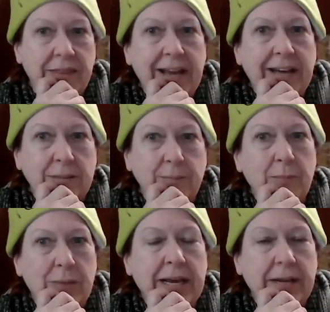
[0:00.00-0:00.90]
that's my
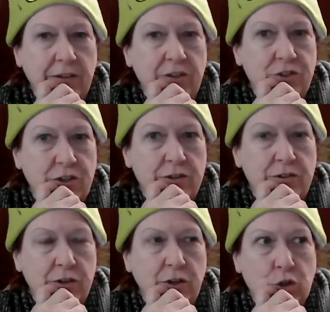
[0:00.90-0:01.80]
plan this year, is
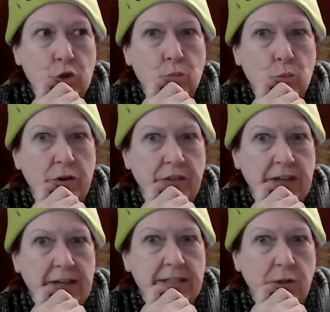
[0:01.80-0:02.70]
to do more
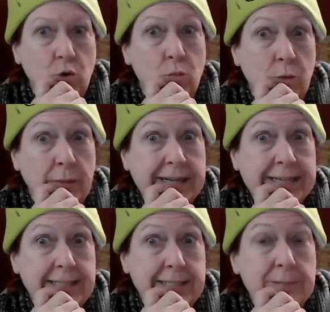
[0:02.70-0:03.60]
things and go more
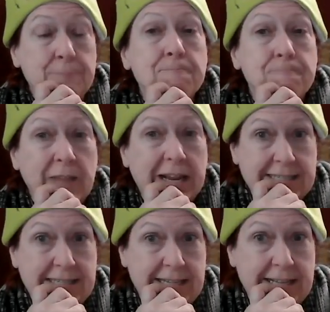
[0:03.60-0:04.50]
places
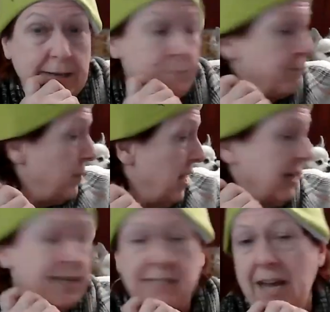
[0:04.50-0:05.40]
and see them.
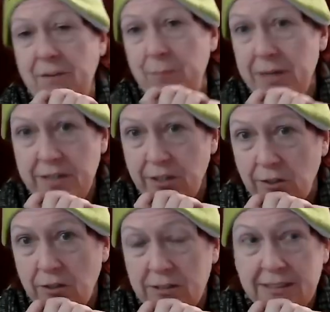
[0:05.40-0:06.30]
Because I've been
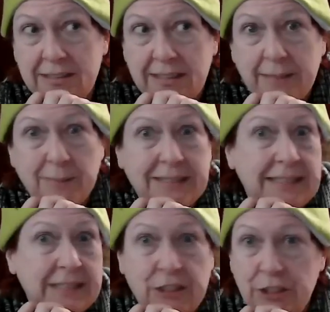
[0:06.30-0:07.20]
here, this is like my
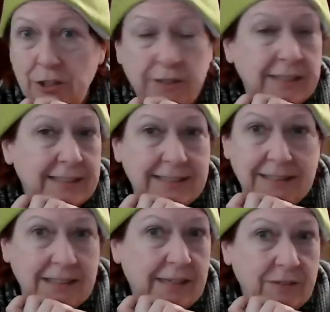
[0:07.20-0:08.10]
sixth year, and I
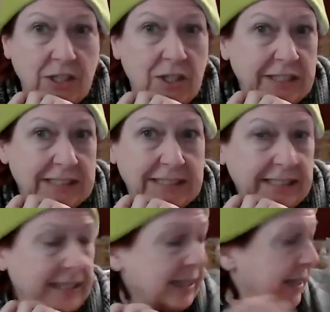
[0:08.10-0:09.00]
still haven't gone to
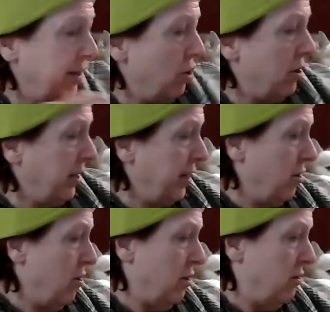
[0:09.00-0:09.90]
see anything hardly at
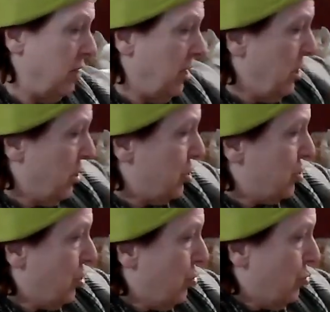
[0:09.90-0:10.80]
all.
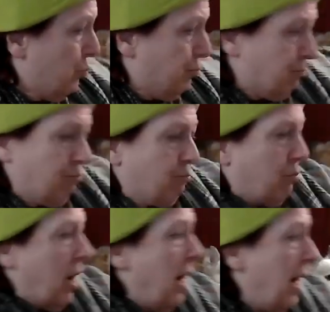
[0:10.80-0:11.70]
So
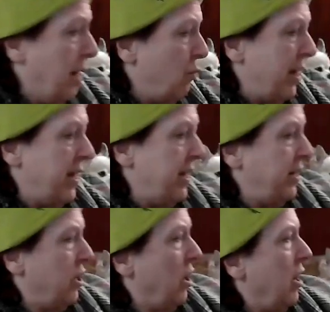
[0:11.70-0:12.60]
I went ahead
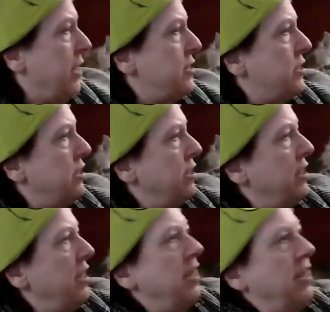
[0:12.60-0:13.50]
and got
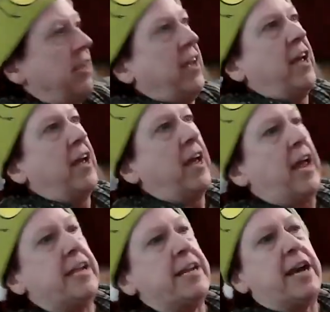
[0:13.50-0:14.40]

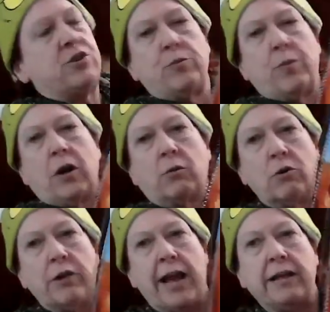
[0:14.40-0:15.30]
a National Park
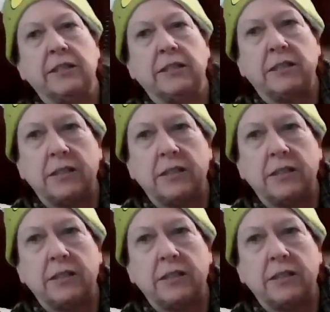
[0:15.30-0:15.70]
Road Atlas.